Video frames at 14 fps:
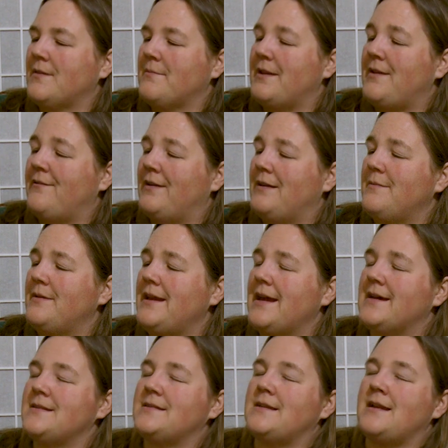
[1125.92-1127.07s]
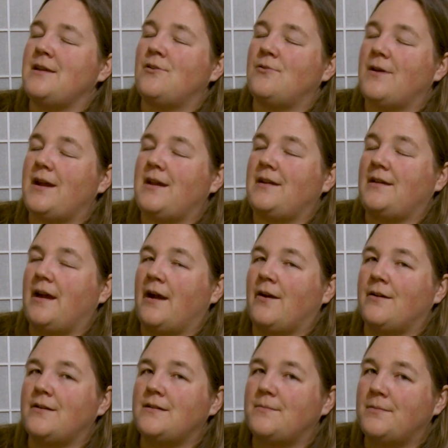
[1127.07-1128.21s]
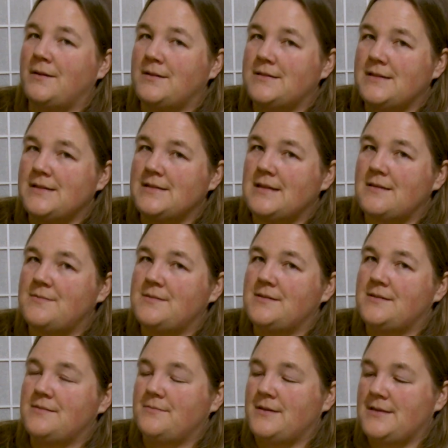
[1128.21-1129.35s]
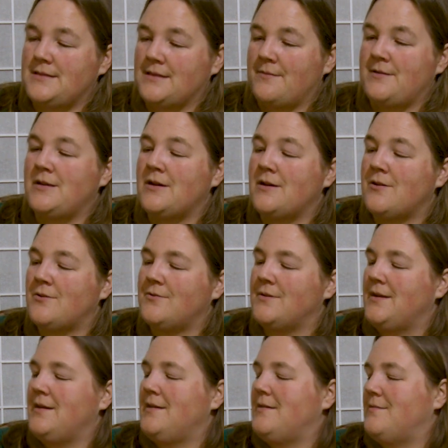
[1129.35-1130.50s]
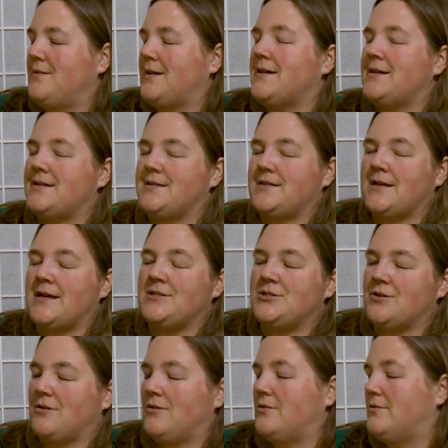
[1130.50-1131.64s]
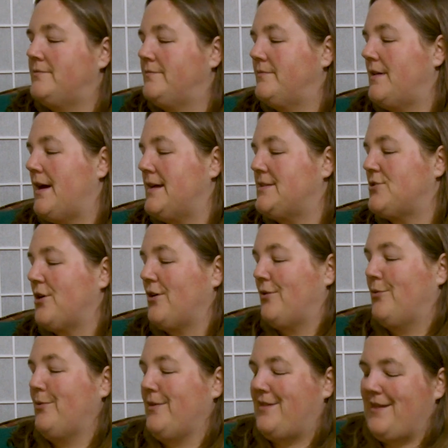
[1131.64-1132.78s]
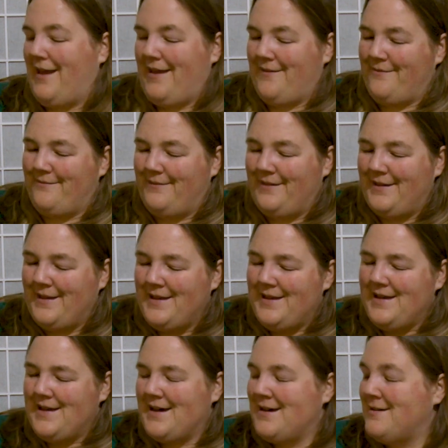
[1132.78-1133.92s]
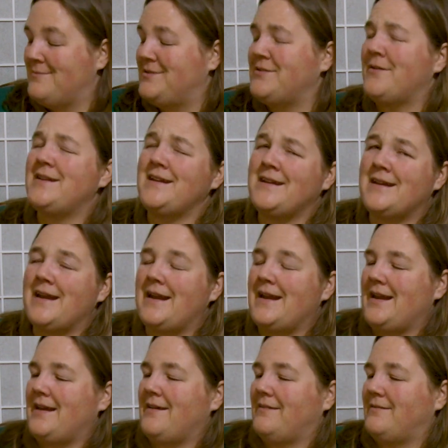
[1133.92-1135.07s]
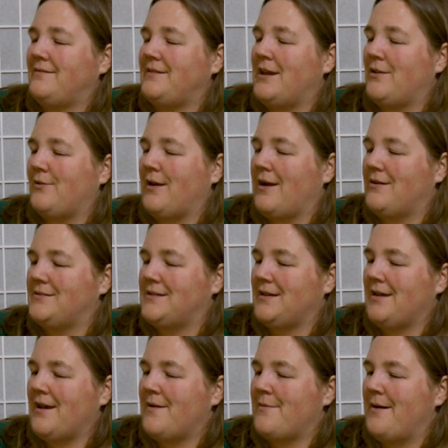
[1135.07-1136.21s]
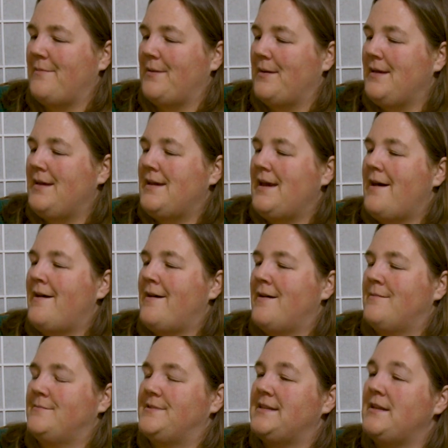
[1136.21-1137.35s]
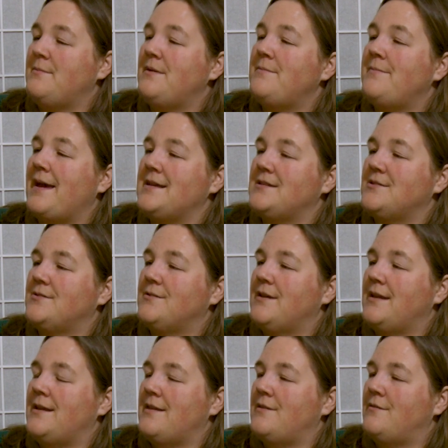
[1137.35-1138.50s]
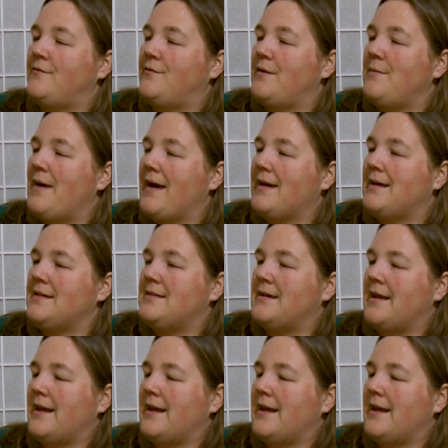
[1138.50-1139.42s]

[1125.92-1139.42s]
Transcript: But if anybody has any great carrot planting tips, please let me know, because I struggle with them. So I didn't get any yellow carrots to come up. Cinnamon basil, another free packet that